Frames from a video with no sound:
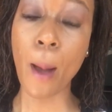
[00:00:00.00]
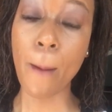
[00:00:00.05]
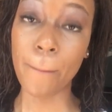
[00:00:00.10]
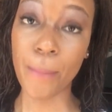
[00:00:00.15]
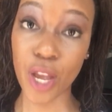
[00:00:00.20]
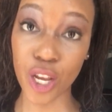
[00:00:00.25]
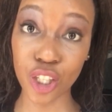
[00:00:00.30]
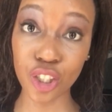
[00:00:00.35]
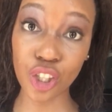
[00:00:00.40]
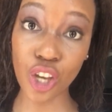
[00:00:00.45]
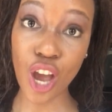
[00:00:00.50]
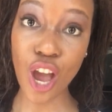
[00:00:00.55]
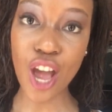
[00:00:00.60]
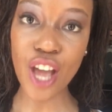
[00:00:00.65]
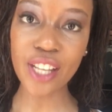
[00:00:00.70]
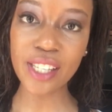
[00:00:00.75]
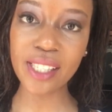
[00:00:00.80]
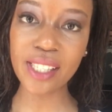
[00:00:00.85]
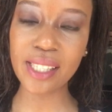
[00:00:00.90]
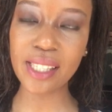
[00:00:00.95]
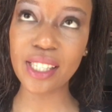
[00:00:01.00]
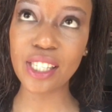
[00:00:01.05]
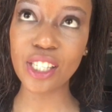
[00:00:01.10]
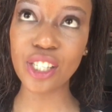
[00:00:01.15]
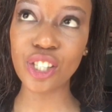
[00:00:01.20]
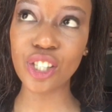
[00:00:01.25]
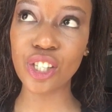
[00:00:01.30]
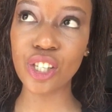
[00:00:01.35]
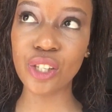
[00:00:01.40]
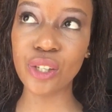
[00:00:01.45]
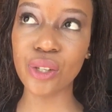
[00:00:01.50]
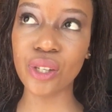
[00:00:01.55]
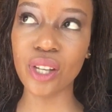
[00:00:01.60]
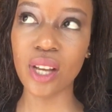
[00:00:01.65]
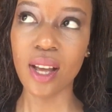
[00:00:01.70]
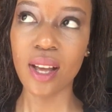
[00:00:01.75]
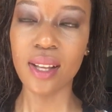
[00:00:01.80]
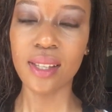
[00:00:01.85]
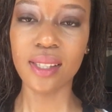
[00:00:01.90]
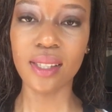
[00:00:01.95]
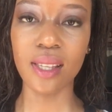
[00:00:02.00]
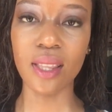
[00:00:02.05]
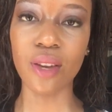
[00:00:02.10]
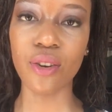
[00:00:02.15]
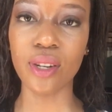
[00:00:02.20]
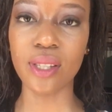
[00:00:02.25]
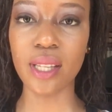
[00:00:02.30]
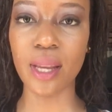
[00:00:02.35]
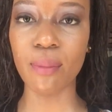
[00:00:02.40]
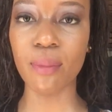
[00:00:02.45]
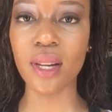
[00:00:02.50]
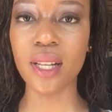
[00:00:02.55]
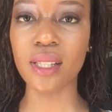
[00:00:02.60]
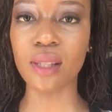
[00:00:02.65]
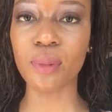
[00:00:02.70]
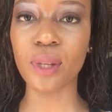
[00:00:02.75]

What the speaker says: pictures just to see the resemblance,